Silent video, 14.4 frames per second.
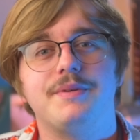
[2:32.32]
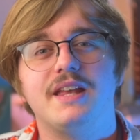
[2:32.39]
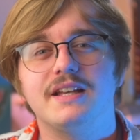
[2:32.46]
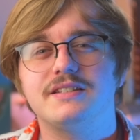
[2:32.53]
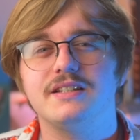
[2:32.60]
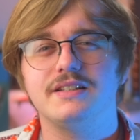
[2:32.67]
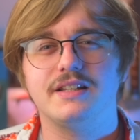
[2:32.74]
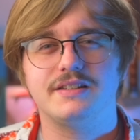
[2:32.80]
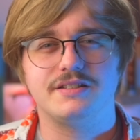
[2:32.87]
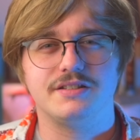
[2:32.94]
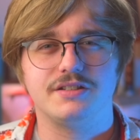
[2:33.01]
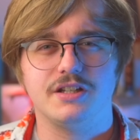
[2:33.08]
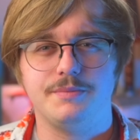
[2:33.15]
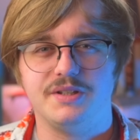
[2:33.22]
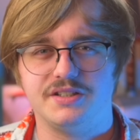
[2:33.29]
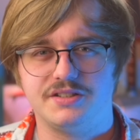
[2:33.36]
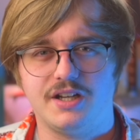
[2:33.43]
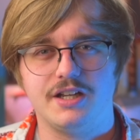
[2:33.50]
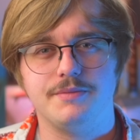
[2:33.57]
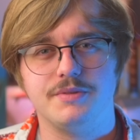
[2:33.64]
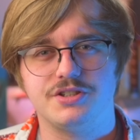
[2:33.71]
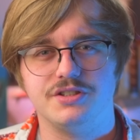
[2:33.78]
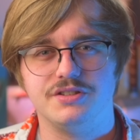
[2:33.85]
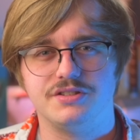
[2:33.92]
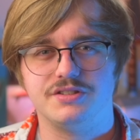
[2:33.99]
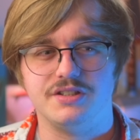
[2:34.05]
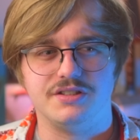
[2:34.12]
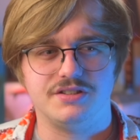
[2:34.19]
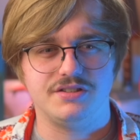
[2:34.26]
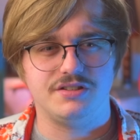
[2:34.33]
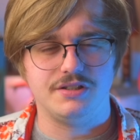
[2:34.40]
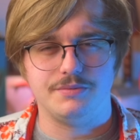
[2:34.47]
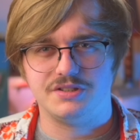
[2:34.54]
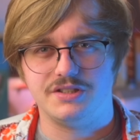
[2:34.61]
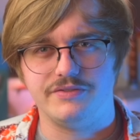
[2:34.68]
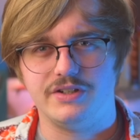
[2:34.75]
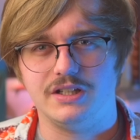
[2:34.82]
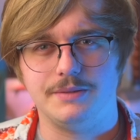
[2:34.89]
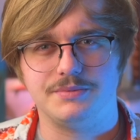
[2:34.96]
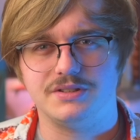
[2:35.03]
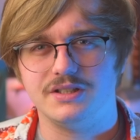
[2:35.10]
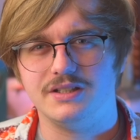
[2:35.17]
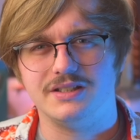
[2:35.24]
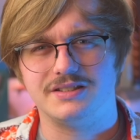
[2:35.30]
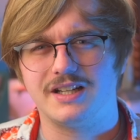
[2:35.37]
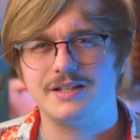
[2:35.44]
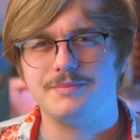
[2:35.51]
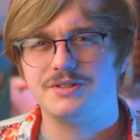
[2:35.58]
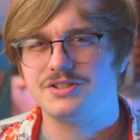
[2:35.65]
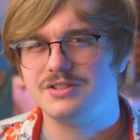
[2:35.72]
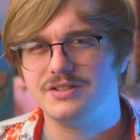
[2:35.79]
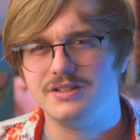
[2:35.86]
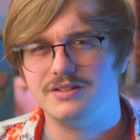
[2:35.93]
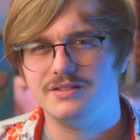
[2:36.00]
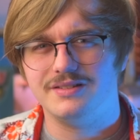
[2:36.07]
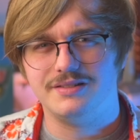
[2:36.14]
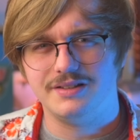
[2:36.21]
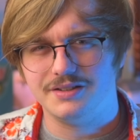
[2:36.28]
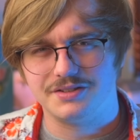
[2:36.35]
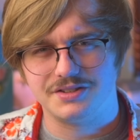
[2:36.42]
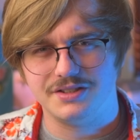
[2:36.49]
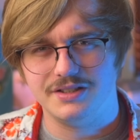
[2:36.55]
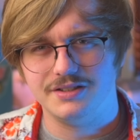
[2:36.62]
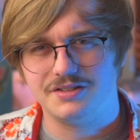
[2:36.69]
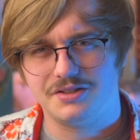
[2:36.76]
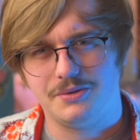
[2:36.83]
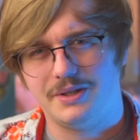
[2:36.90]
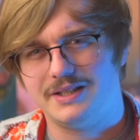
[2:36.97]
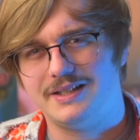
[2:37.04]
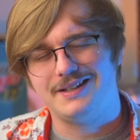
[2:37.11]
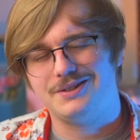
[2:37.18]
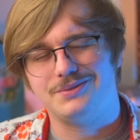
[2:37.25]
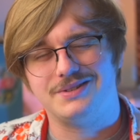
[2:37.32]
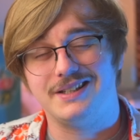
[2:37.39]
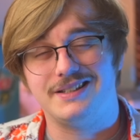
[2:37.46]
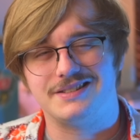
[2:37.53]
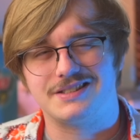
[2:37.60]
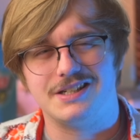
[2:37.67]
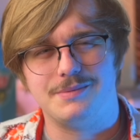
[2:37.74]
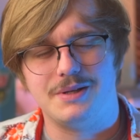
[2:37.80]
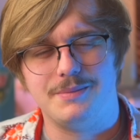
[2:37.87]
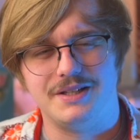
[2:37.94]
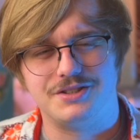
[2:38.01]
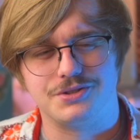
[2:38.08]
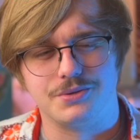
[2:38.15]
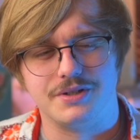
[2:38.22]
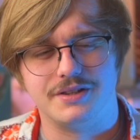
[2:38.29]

guessing that this is going to be a side mission since it was developed in a side mission in the DLC, so I don't think it's going to be a main story